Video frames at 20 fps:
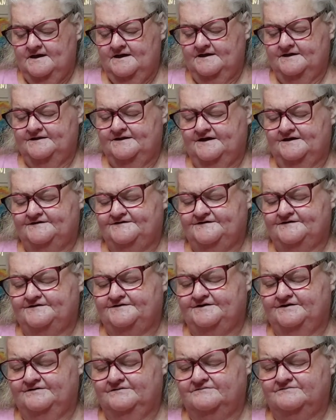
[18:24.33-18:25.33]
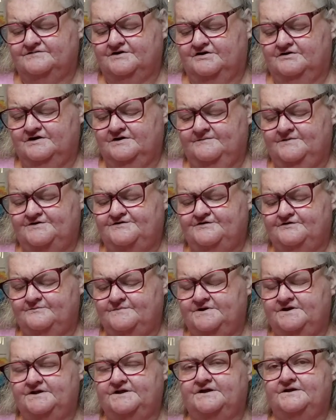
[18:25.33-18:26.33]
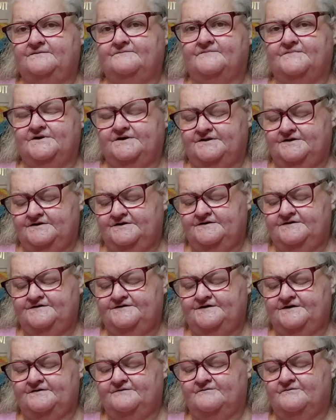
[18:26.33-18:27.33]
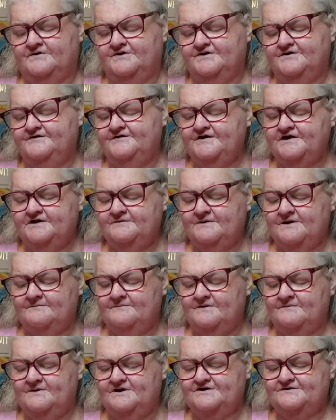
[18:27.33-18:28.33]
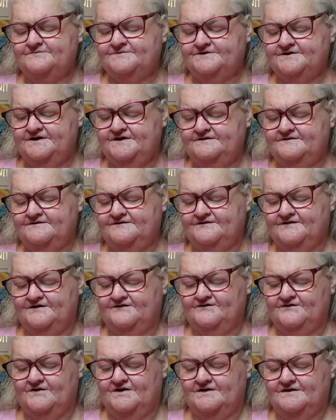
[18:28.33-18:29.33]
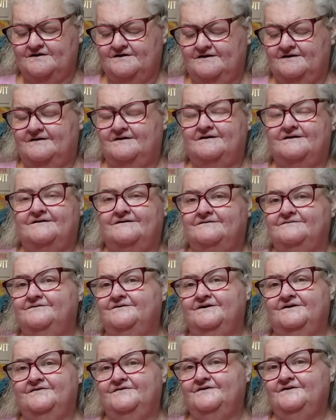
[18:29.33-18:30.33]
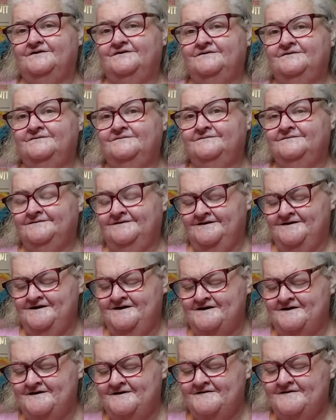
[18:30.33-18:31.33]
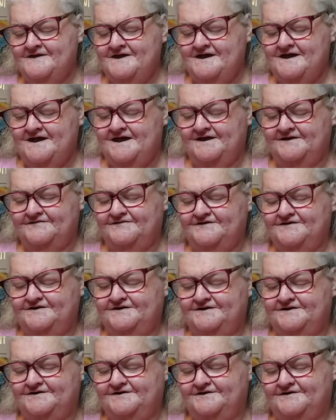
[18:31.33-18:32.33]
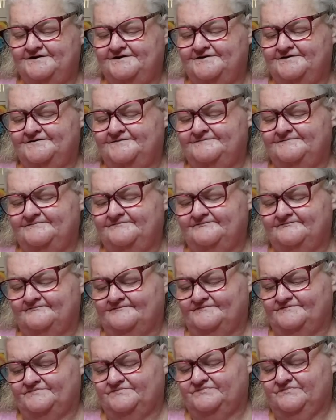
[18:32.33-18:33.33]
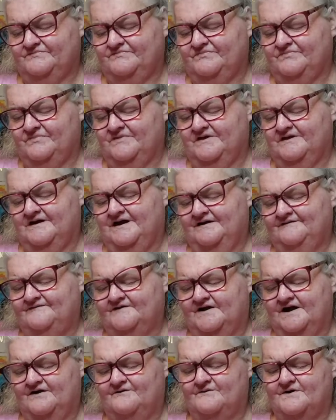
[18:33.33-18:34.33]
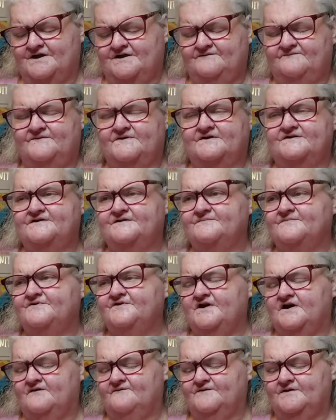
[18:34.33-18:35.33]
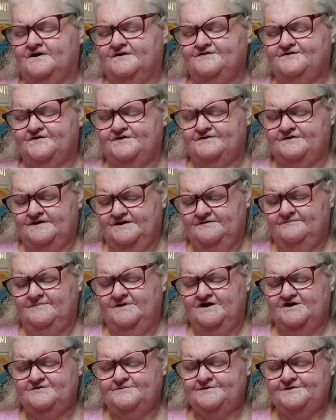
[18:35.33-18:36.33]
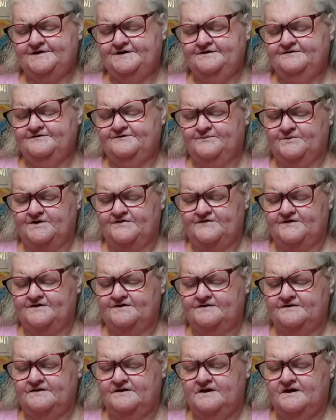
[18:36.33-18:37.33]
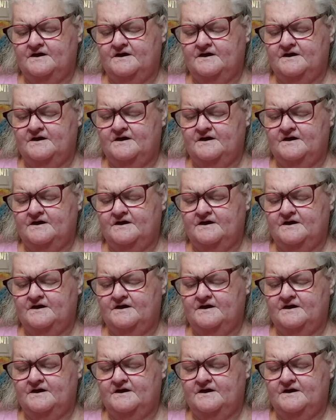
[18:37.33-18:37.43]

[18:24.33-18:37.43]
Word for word: And I said, don't give me too many. And he said, what are you saying about my mashed potatoes? And I was like, nothing. And then I forgot what he fixed himself. And I said, eat mashed potatoes with it.